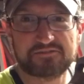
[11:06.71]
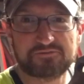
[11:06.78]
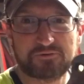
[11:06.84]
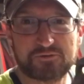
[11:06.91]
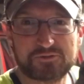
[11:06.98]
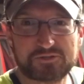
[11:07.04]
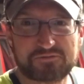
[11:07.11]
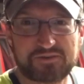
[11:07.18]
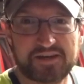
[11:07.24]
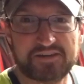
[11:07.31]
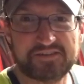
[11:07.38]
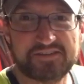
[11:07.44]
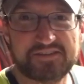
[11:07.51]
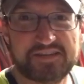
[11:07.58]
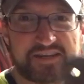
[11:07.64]
rolls
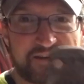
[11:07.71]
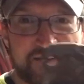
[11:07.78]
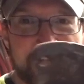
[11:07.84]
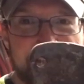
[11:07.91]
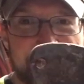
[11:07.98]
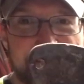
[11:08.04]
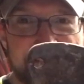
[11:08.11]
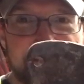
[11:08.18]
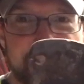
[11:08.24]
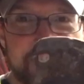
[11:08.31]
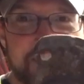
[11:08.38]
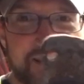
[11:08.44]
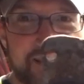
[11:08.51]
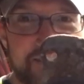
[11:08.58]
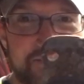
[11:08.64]
around in there. It is
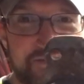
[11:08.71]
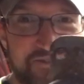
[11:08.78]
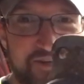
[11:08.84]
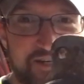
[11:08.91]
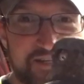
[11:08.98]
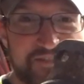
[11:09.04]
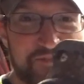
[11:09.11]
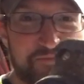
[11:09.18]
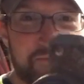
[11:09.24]
as dry as a